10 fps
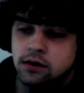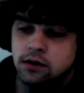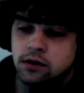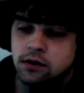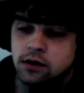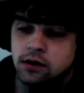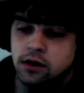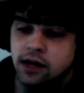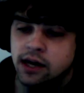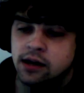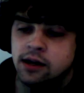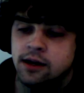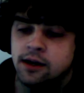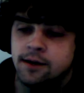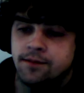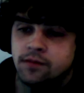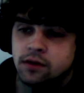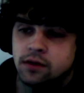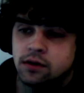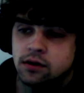Okay.
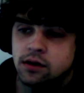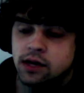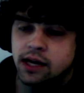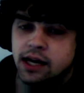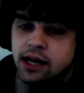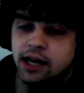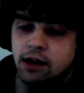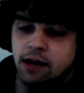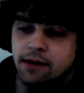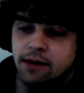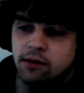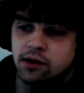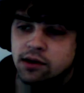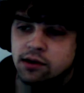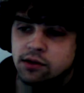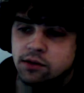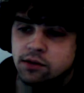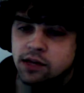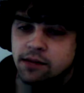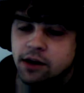Again, now I'm happy with just
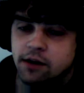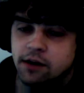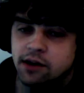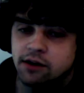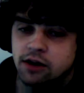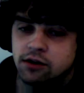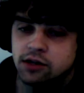playing the Pyromancer out.